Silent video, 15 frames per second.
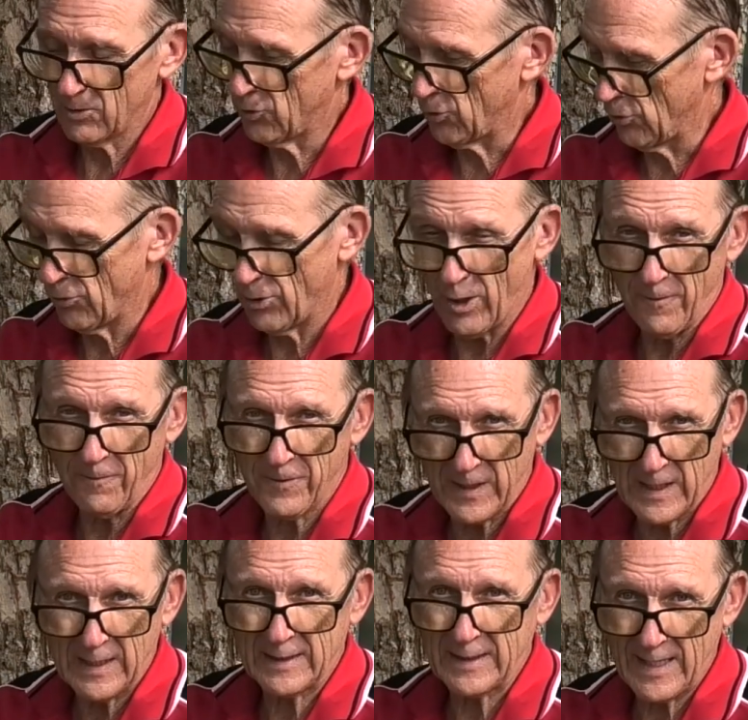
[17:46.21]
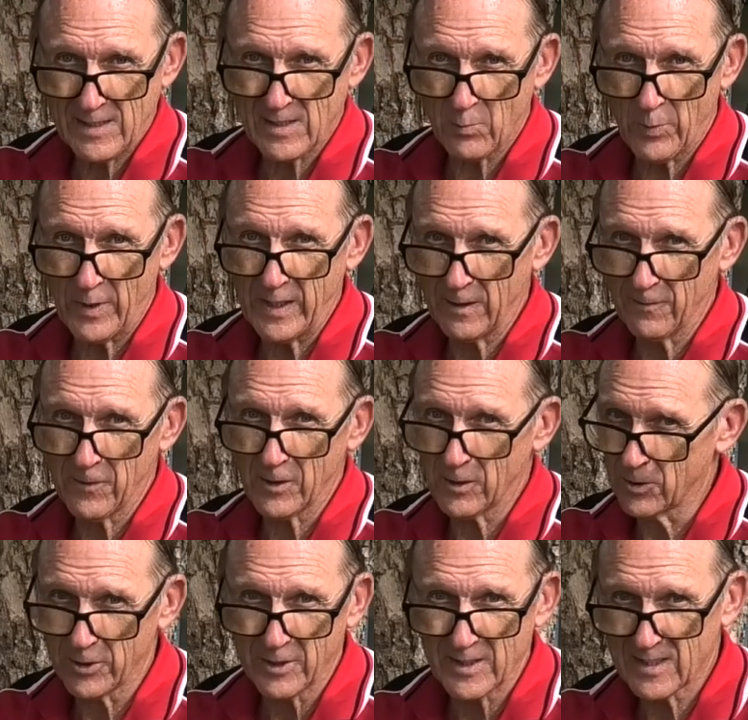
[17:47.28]
Do not forget that spring, for
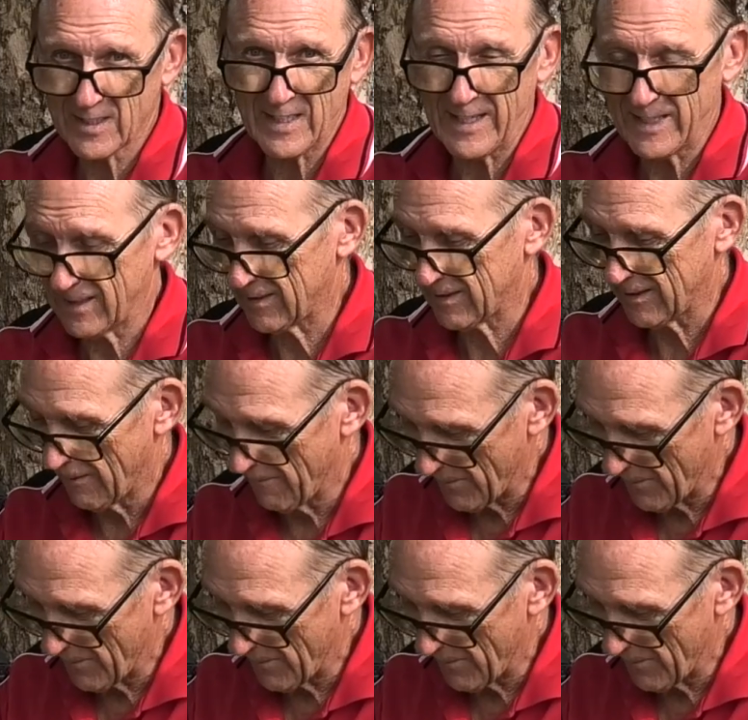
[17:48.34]
goodness sakes.